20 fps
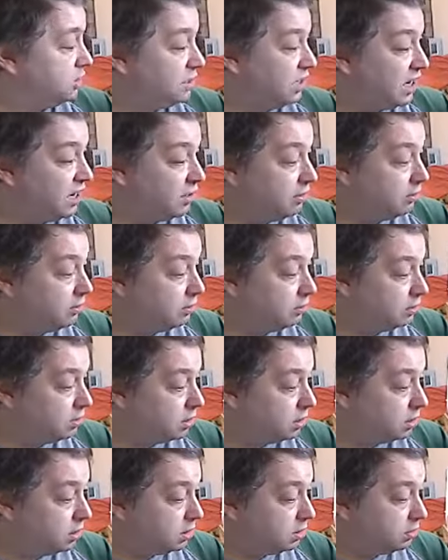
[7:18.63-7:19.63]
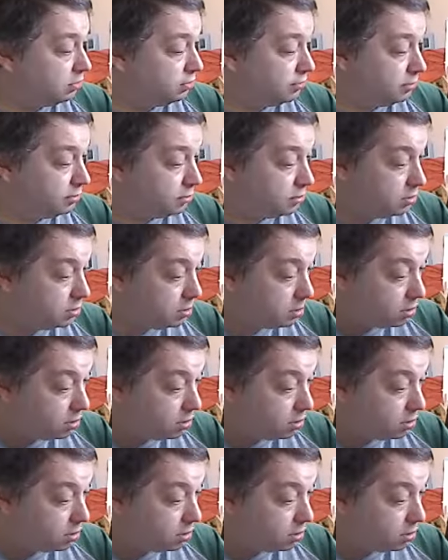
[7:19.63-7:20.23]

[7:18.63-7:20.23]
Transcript: Okay, so now uh,